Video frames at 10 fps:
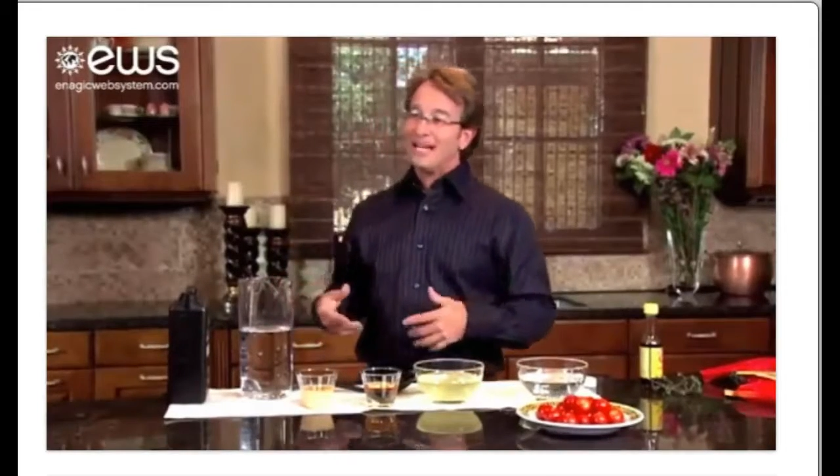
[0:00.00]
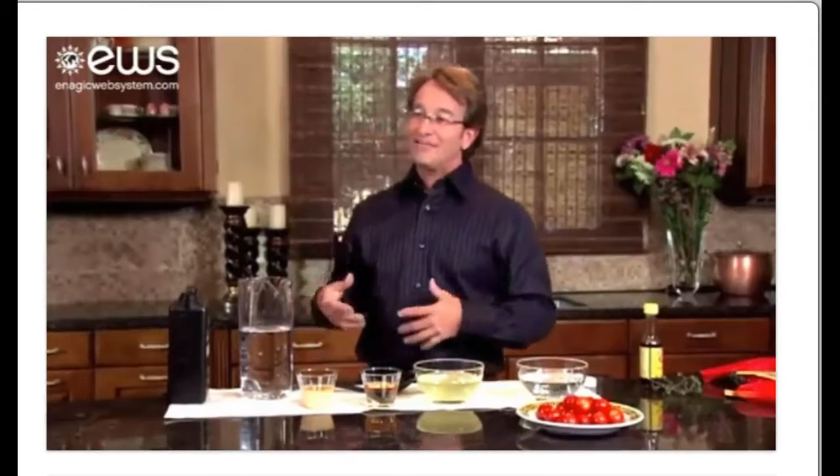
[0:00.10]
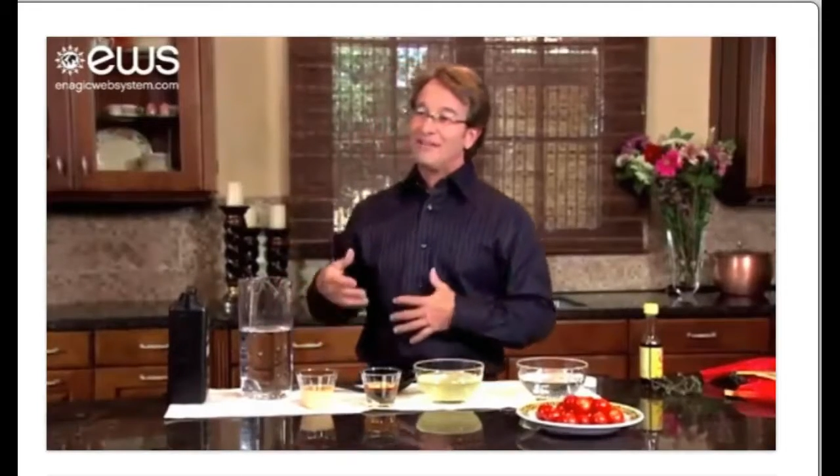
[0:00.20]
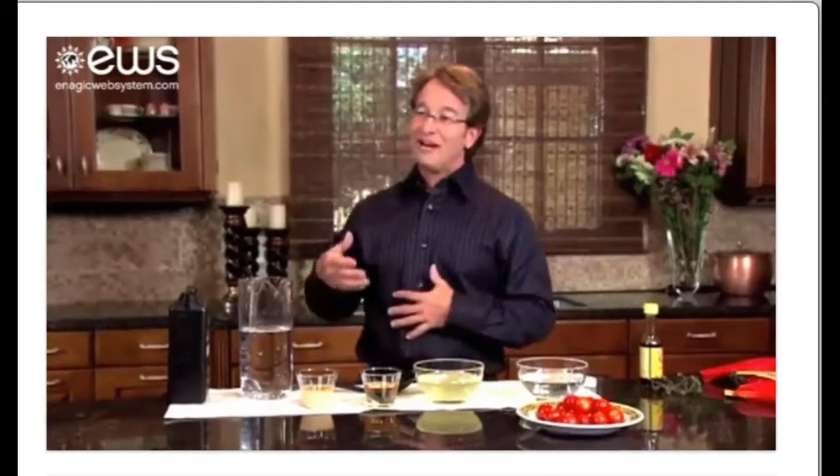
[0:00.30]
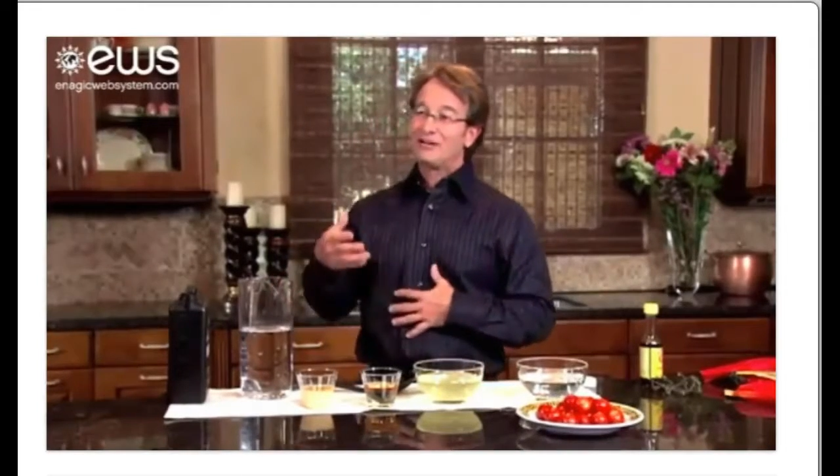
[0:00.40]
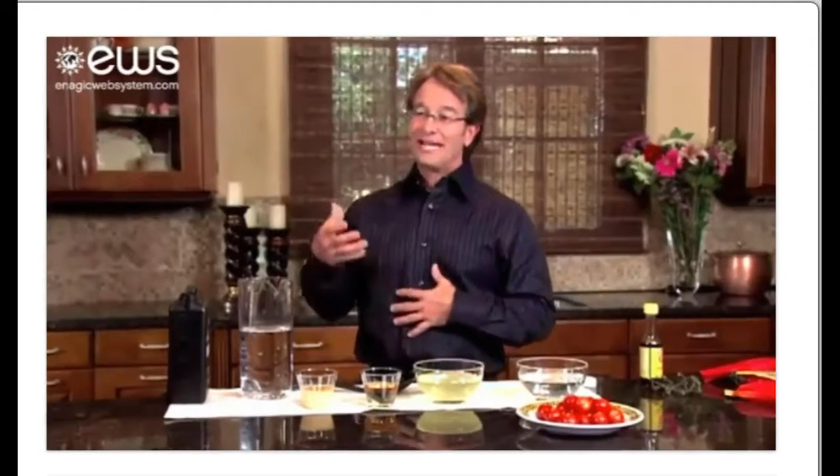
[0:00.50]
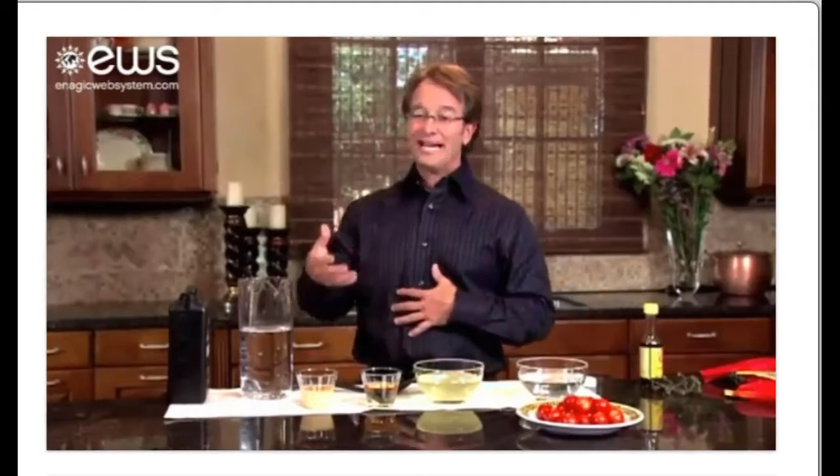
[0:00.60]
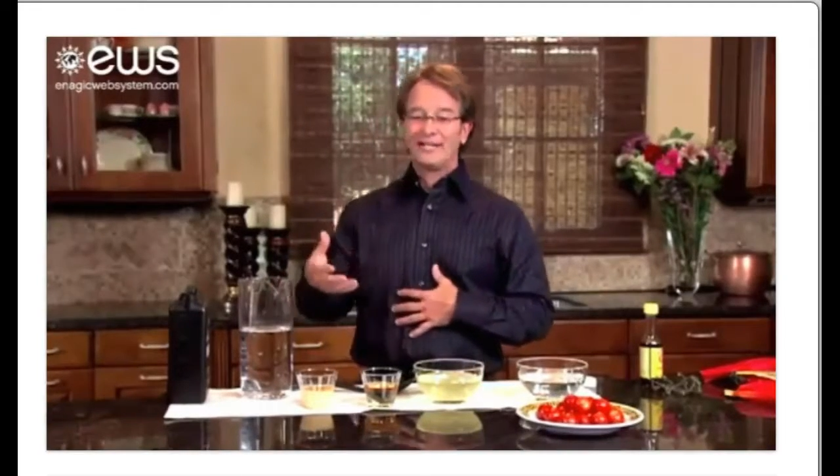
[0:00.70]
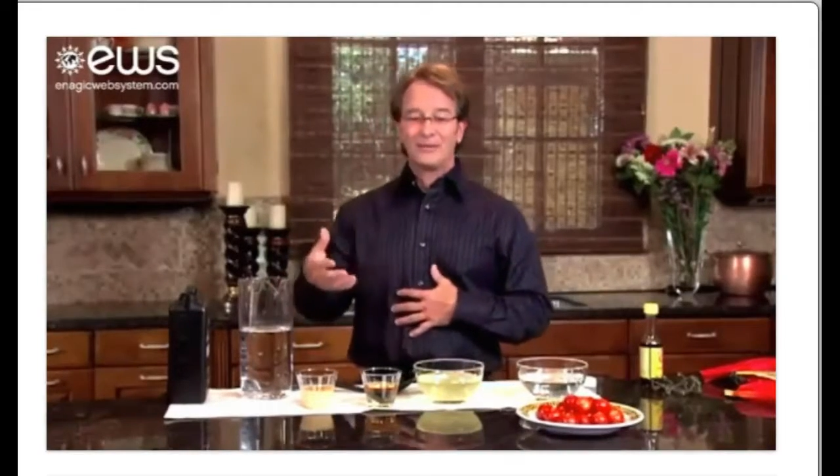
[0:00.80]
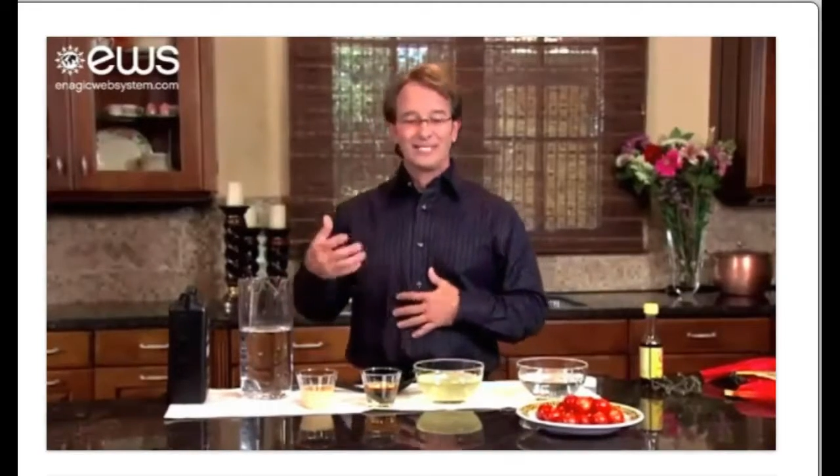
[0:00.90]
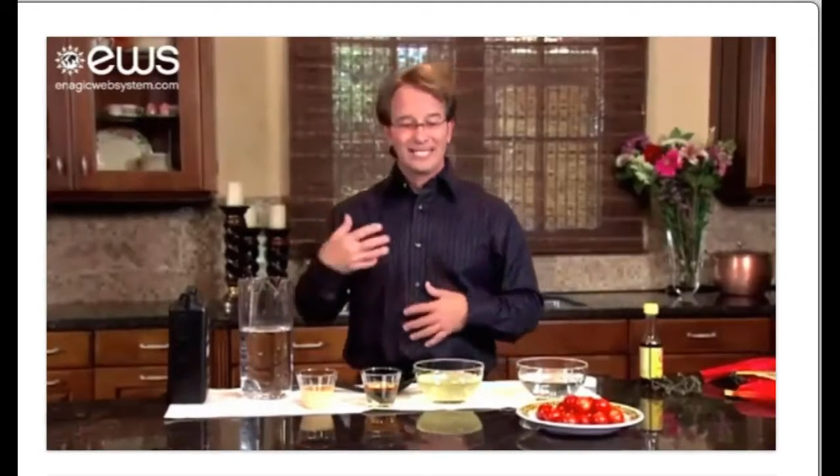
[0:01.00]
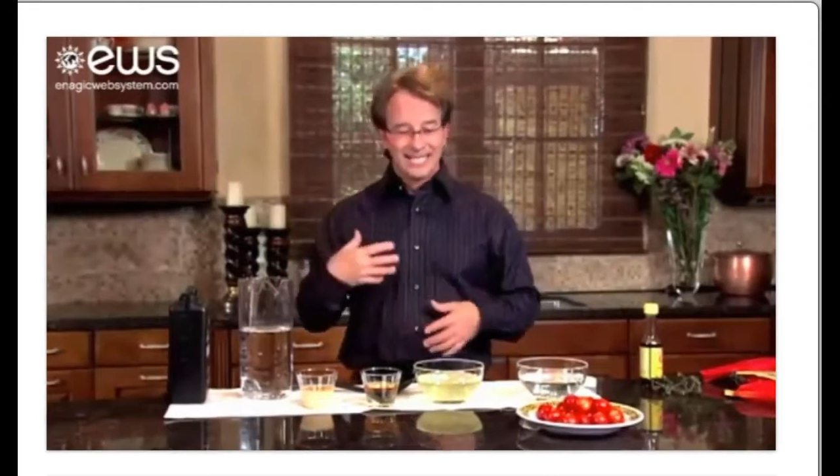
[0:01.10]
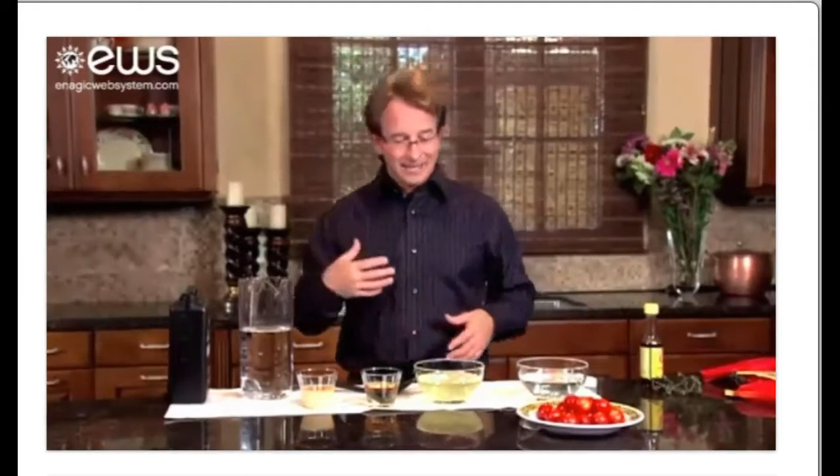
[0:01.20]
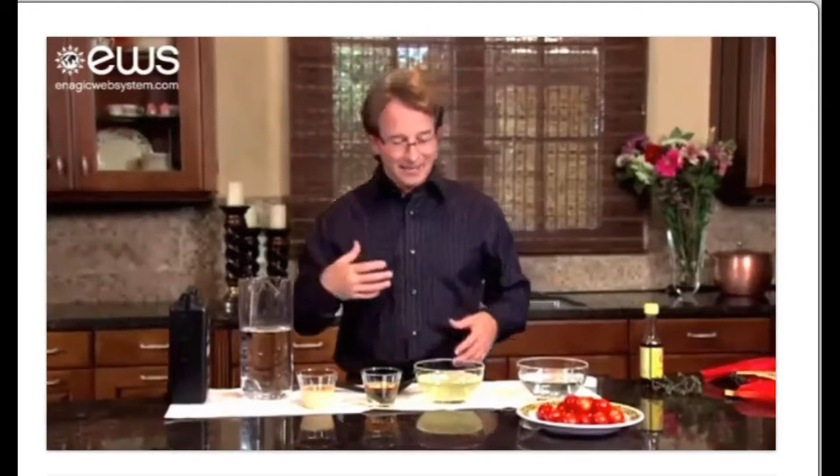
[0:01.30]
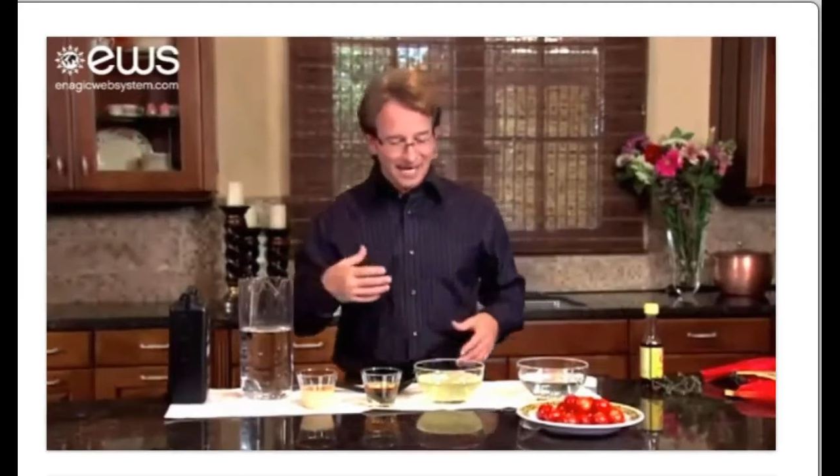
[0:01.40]
I found out it
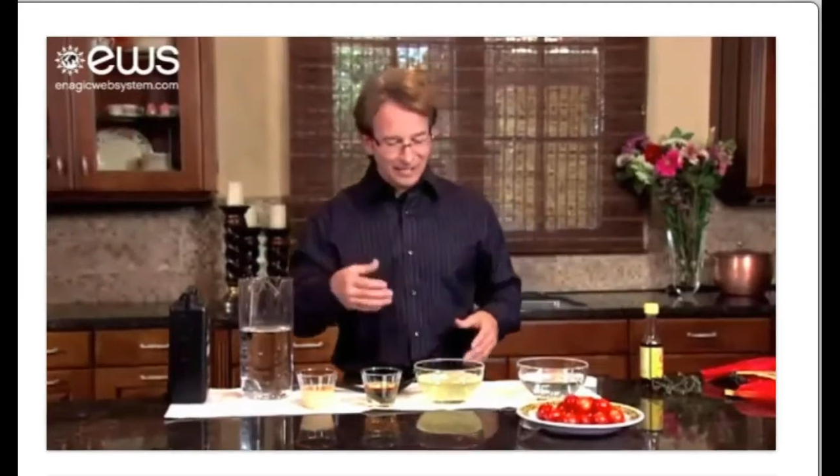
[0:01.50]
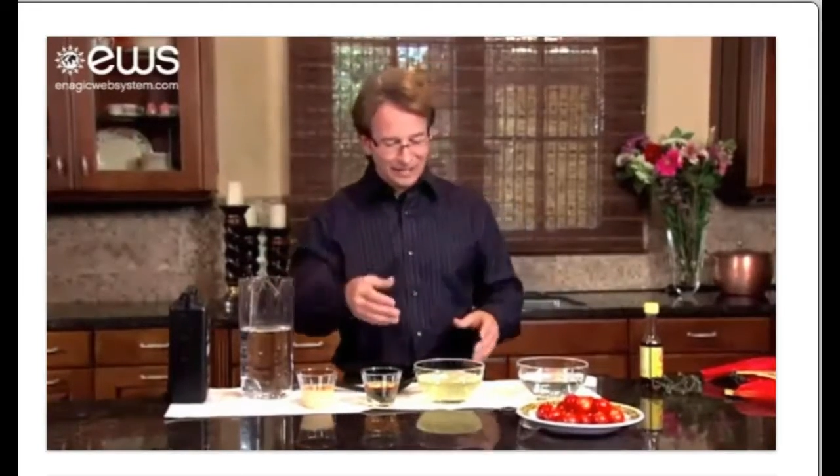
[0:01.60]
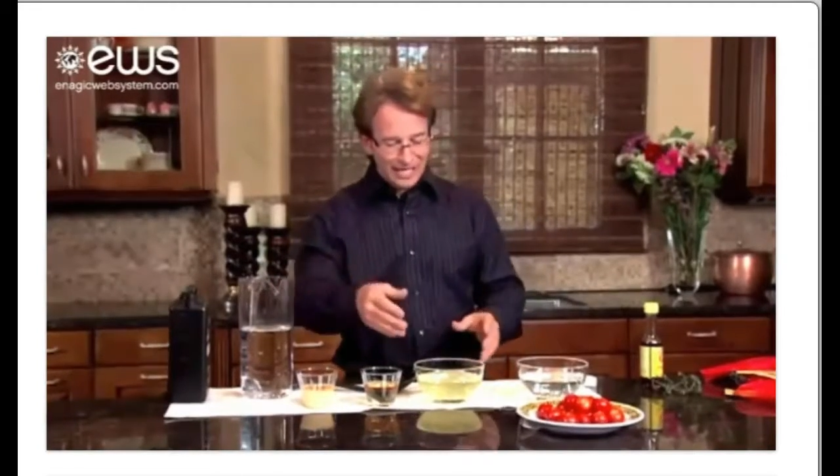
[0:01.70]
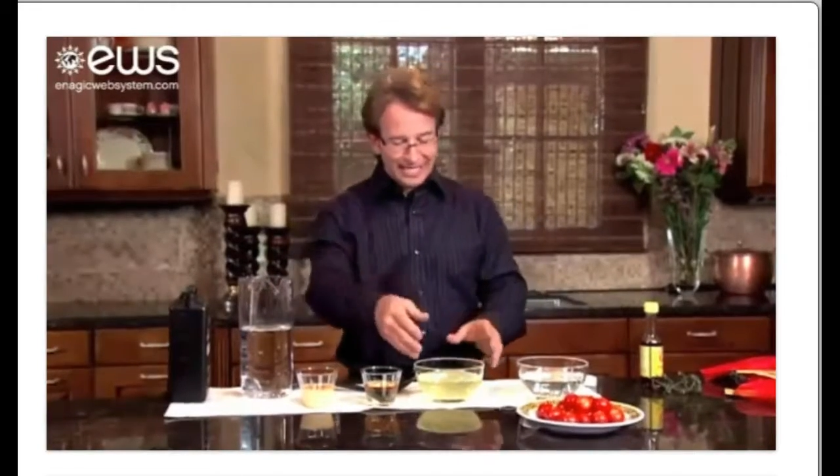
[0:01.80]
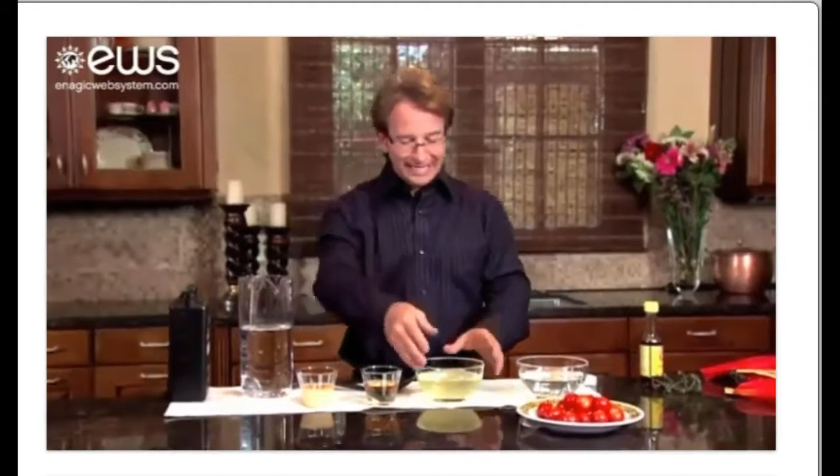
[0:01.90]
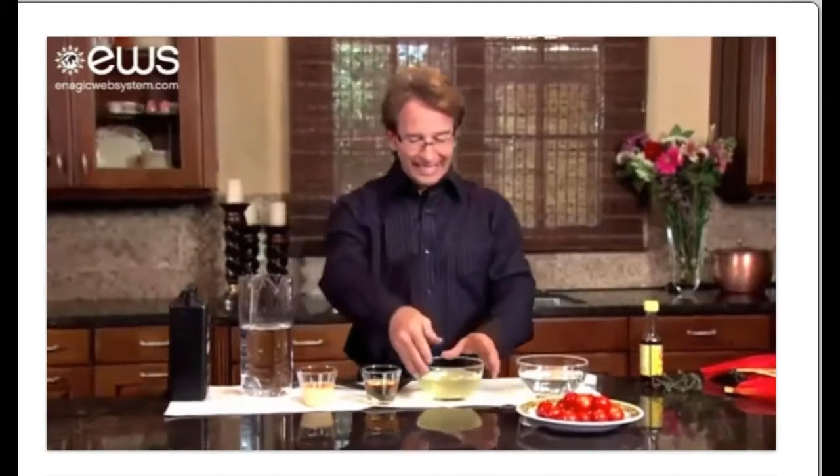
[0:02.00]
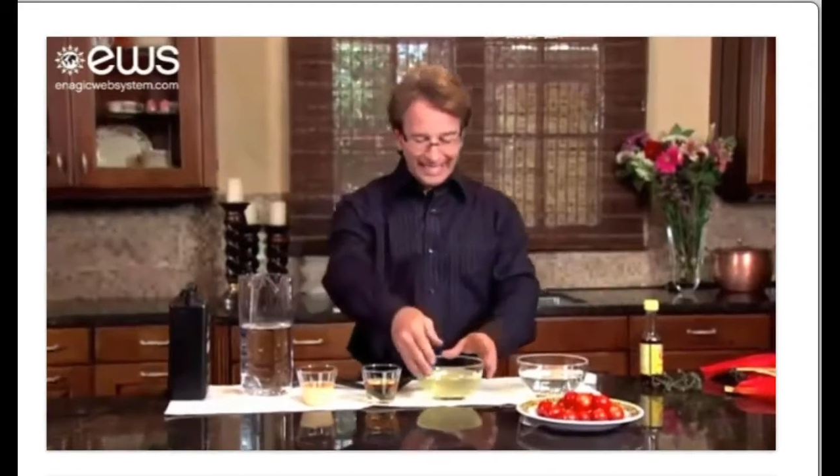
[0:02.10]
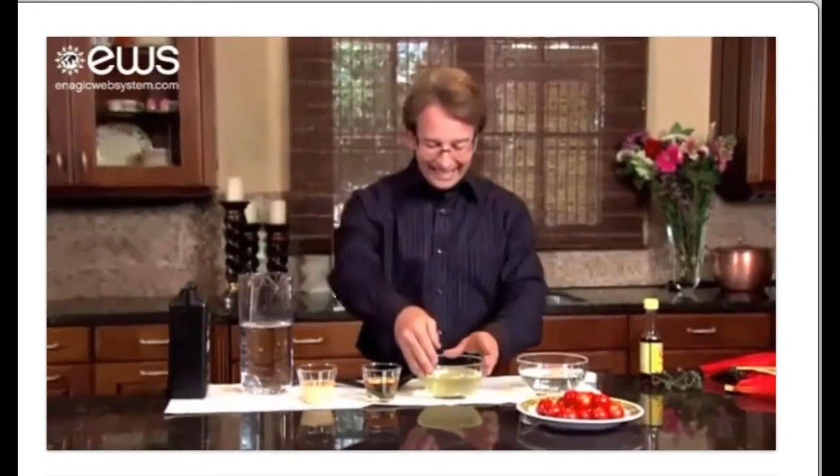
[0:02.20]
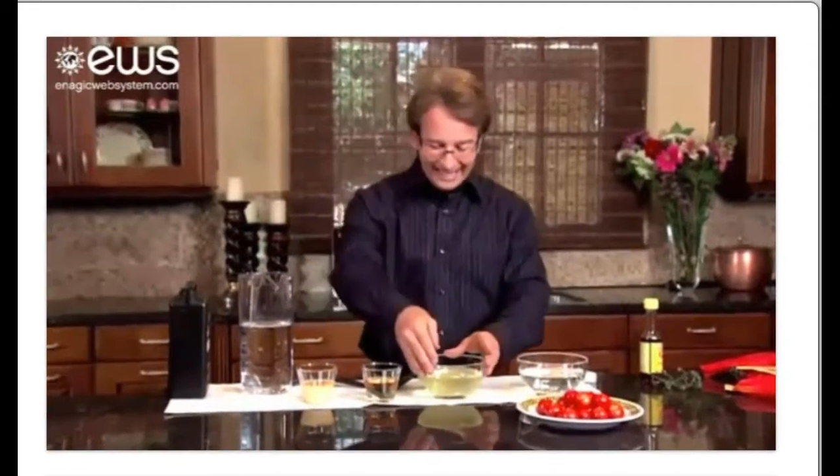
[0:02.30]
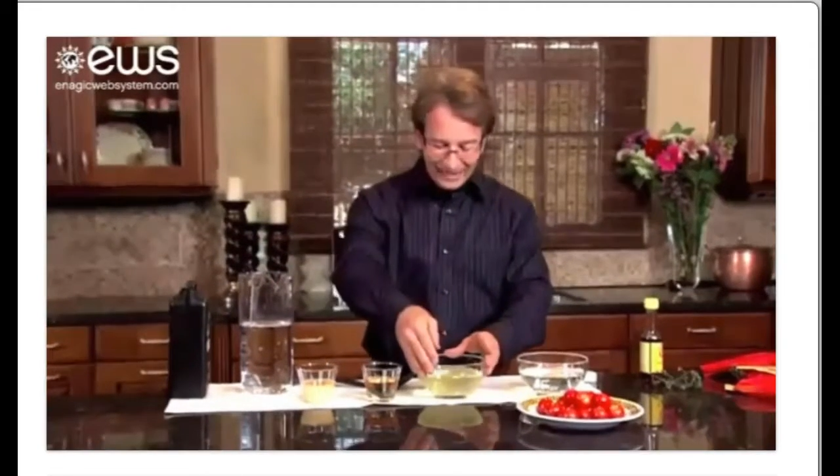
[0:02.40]
wasn't the tomatoes I didn't like.